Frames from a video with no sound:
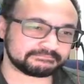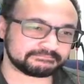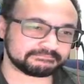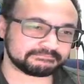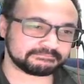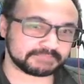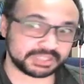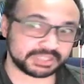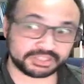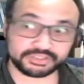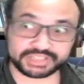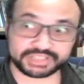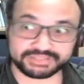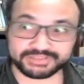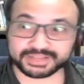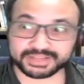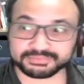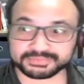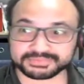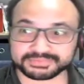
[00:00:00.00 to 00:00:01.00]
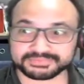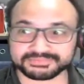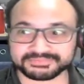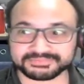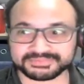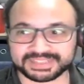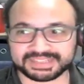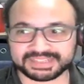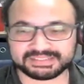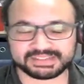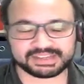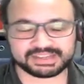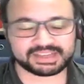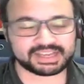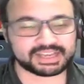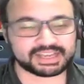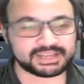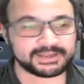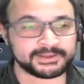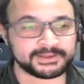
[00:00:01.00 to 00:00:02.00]
We could give up.
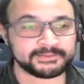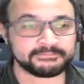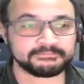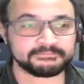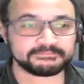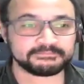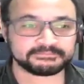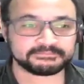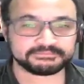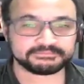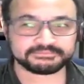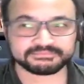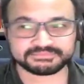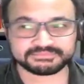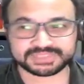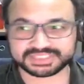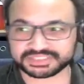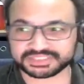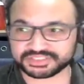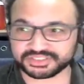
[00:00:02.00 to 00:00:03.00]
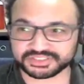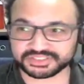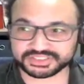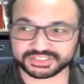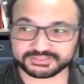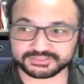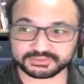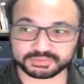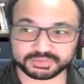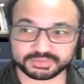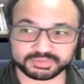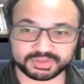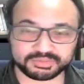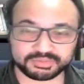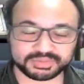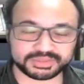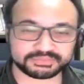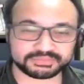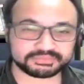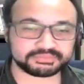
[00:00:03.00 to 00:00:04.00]
There's a not solvable
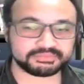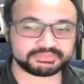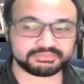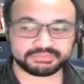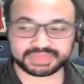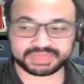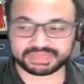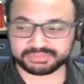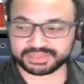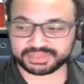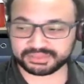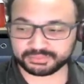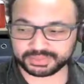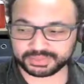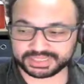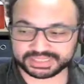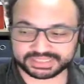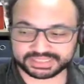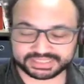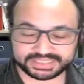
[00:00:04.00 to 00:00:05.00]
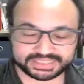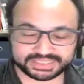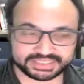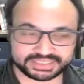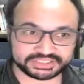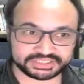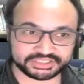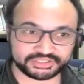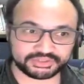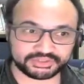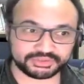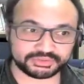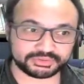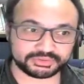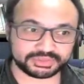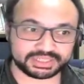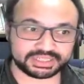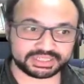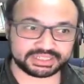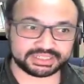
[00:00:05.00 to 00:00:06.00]
problem. Maybe we need to
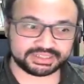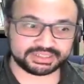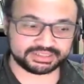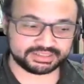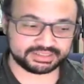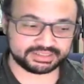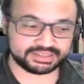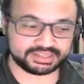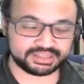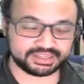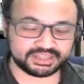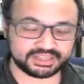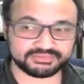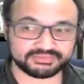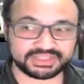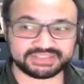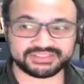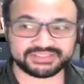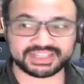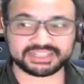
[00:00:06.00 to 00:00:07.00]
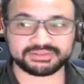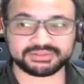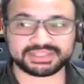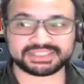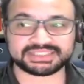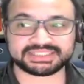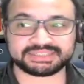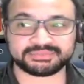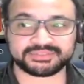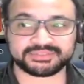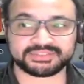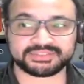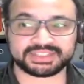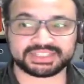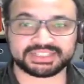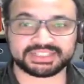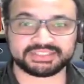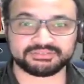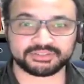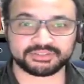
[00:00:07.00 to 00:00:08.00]
reevaluate some of
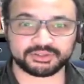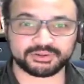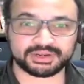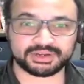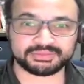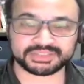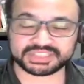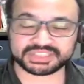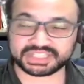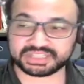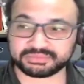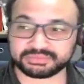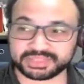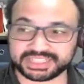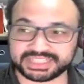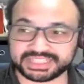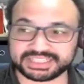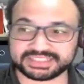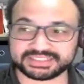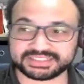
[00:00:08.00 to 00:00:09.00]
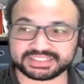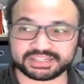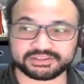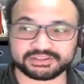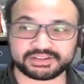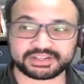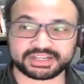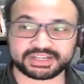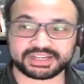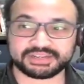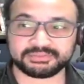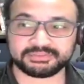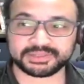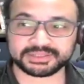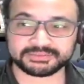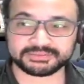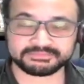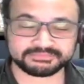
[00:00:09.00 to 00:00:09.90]
the requirements at the beginning and go, okay, well,